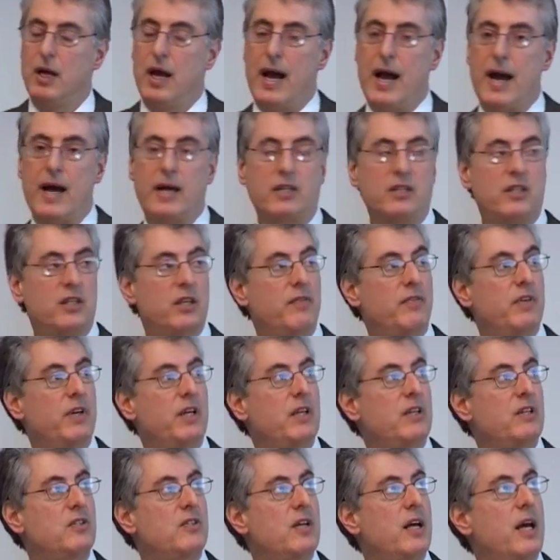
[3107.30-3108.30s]

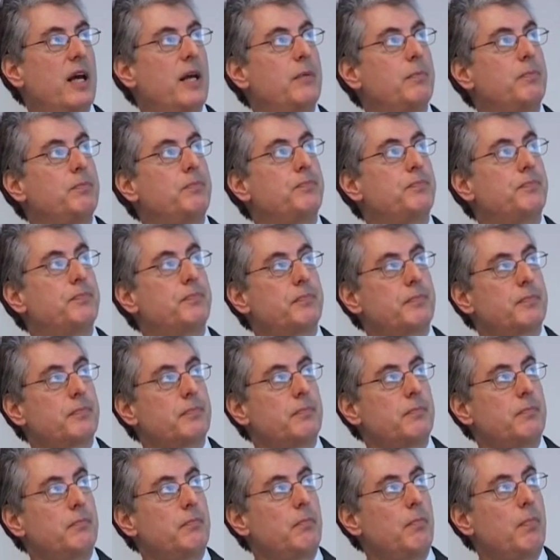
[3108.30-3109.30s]
activities. And
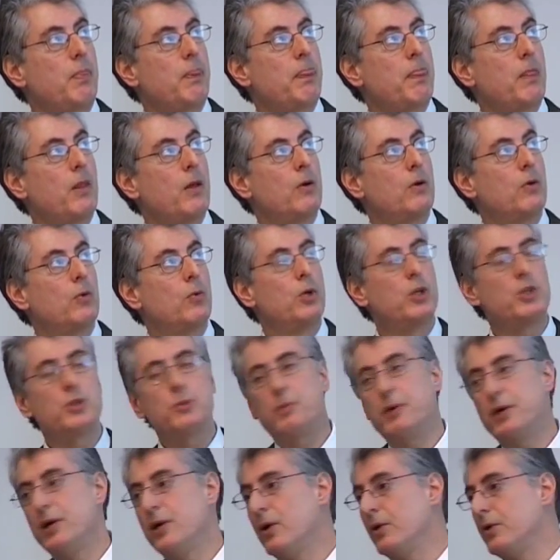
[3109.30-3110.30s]

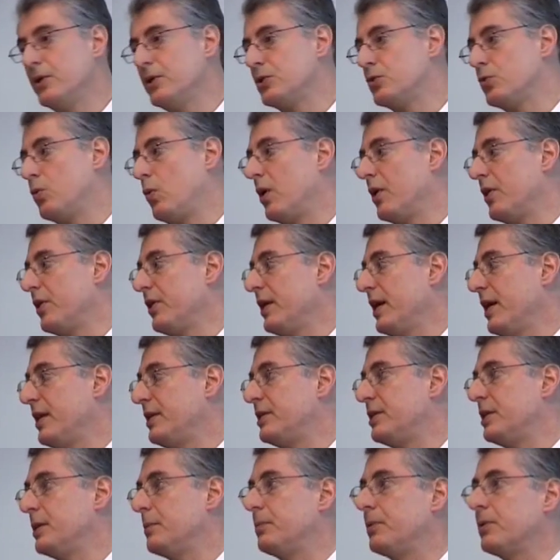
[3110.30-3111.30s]
risperidone is one of the
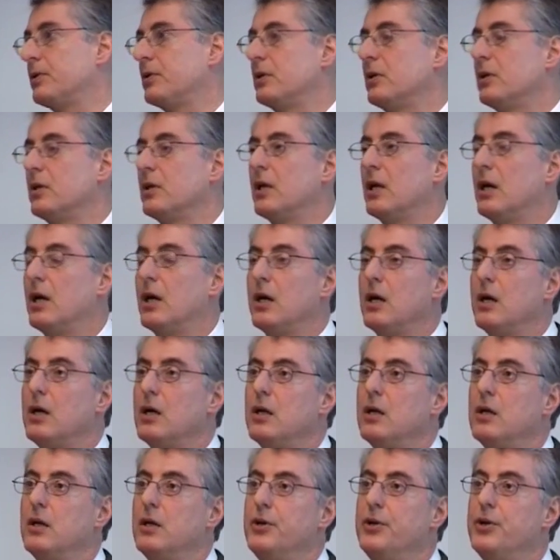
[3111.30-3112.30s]
atypical
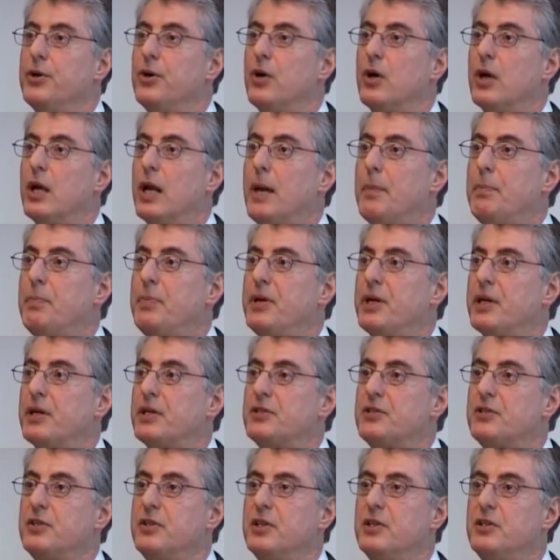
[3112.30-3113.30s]

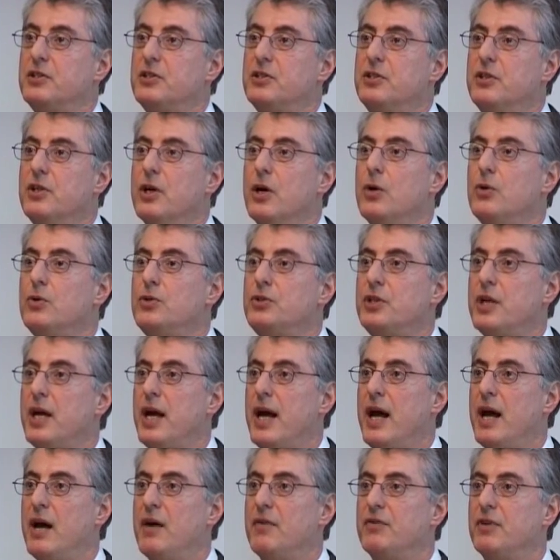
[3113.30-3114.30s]
neuroleptics that's known to
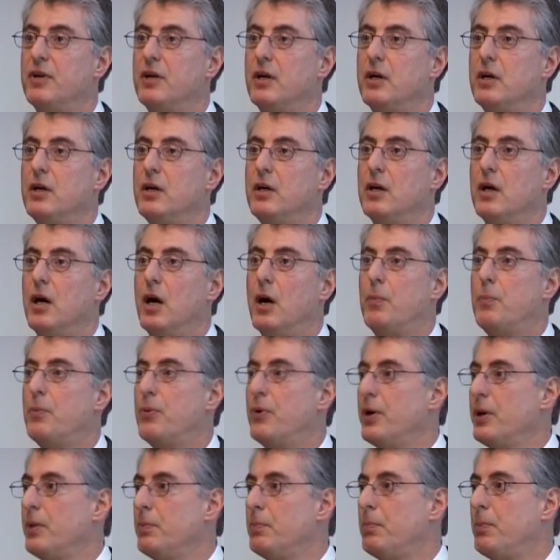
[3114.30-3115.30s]
have a
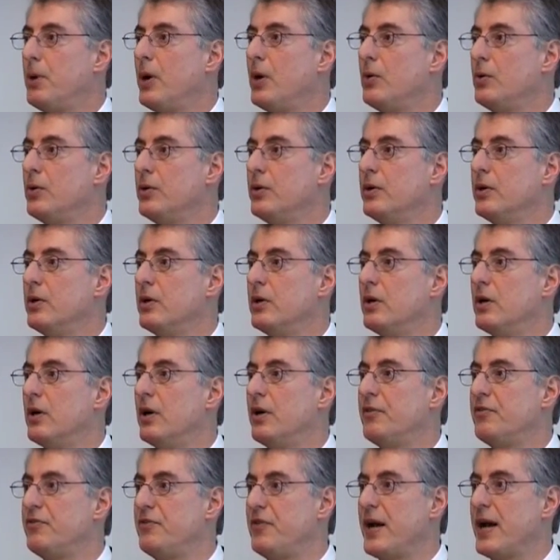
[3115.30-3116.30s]
pretty potent
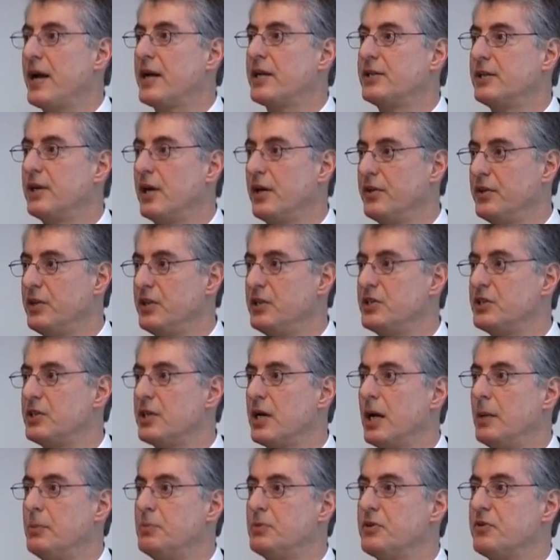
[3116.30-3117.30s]
effect on these
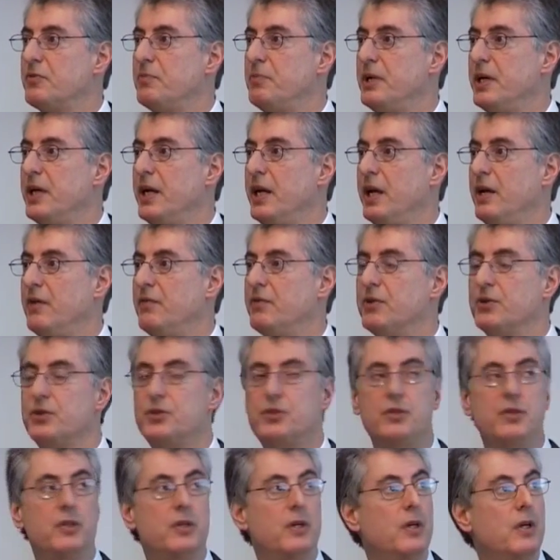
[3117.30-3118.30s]
types of
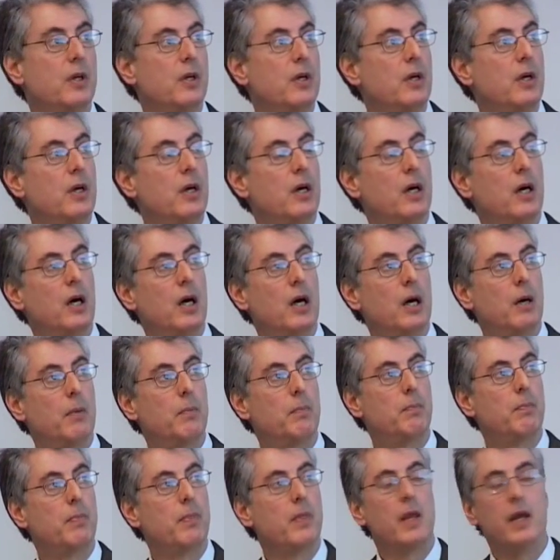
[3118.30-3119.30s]
behaviors.
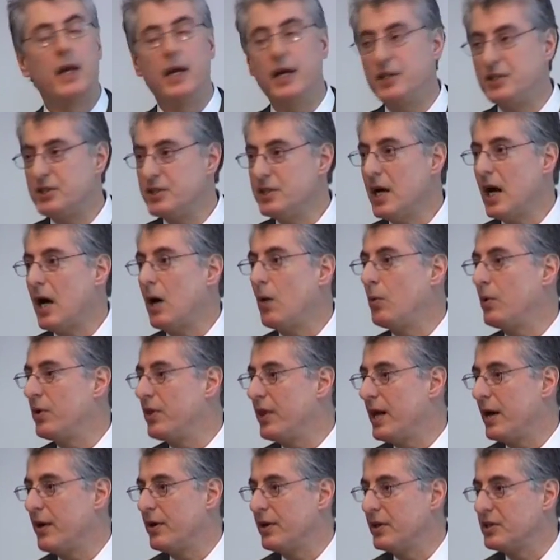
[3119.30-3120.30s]
It's not
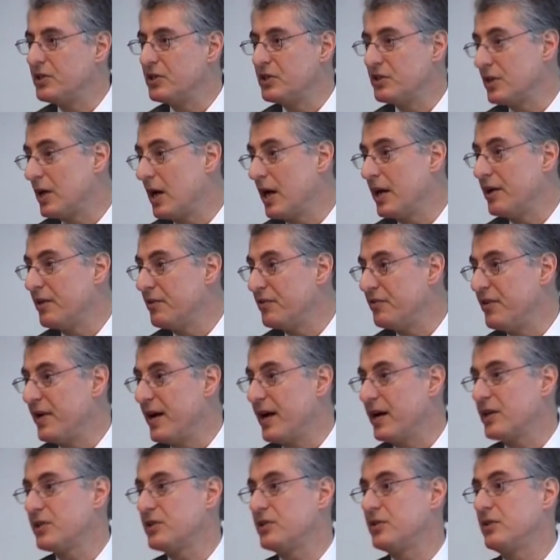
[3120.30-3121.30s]
without its side
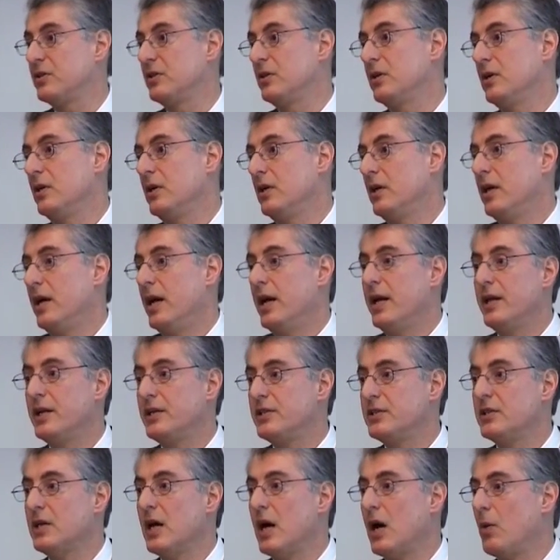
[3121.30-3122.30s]
effects, and
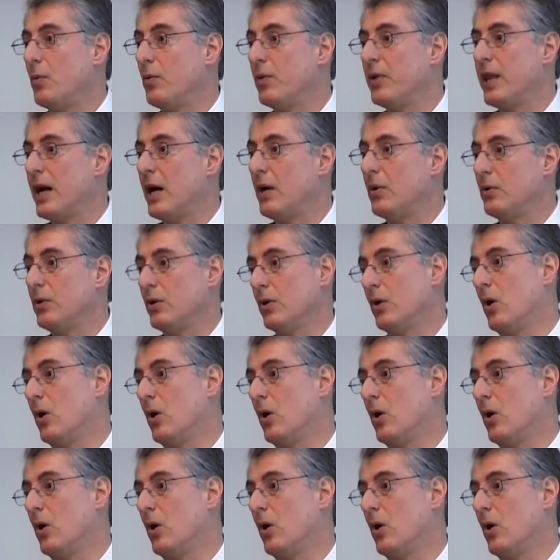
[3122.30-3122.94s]
it's not without